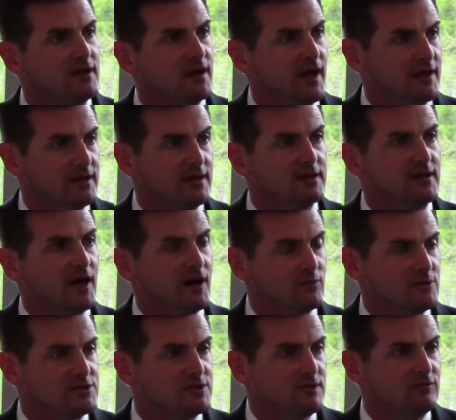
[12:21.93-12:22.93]
I did not
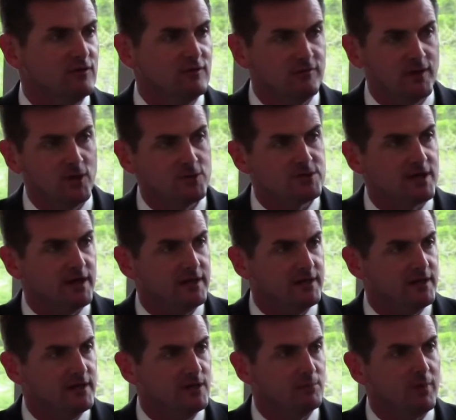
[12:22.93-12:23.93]
receive the votes I
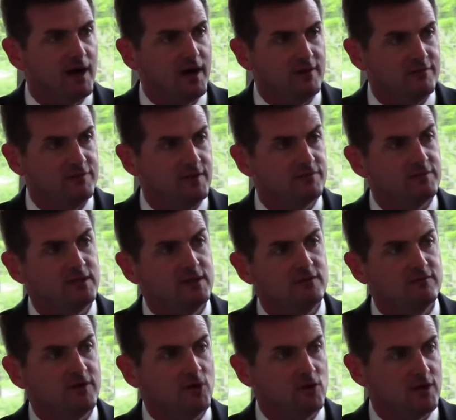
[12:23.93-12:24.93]
needed by a
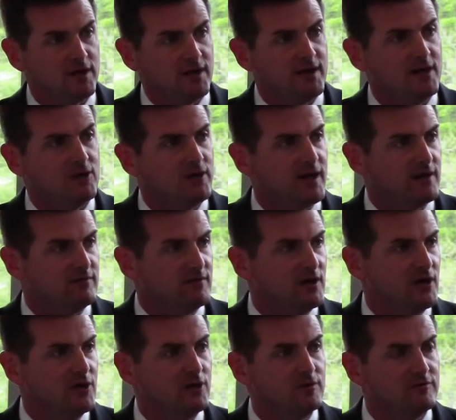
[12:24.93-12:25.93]
15-vote count out of
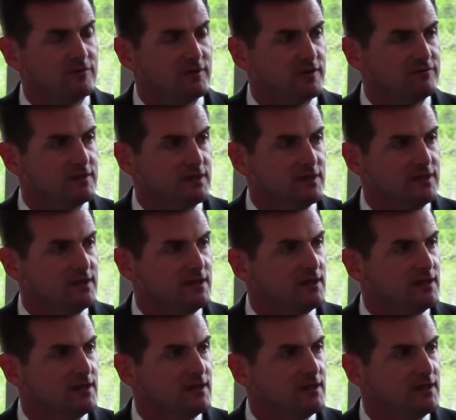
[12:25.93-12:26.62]
150.